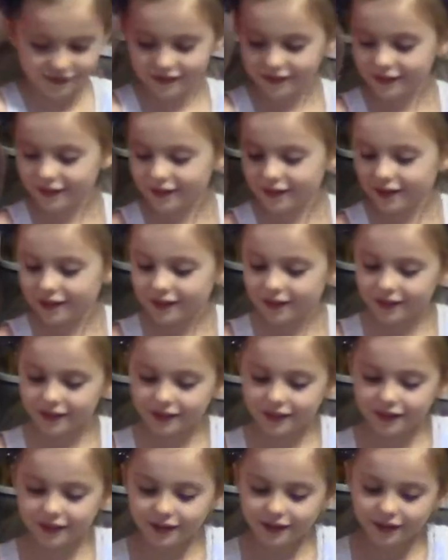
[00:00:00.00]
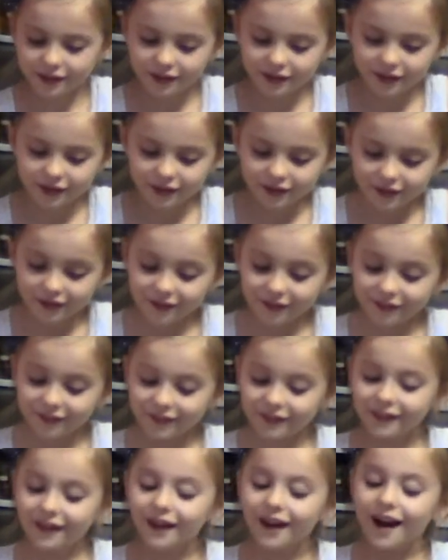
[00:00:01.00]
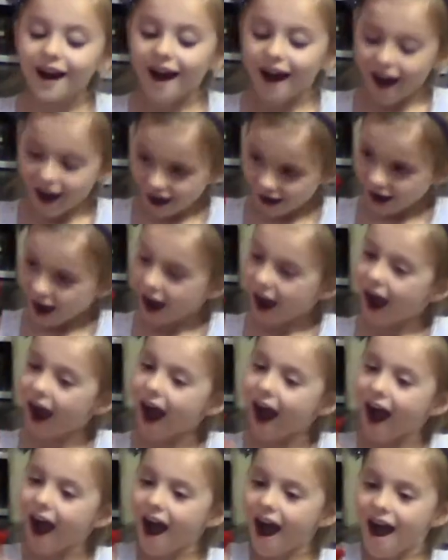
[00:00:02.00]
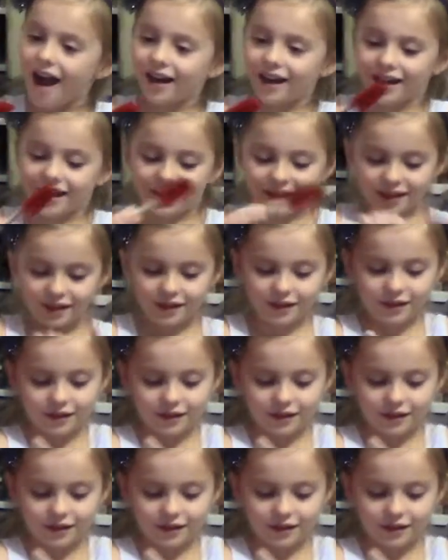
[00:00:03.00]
[no speech]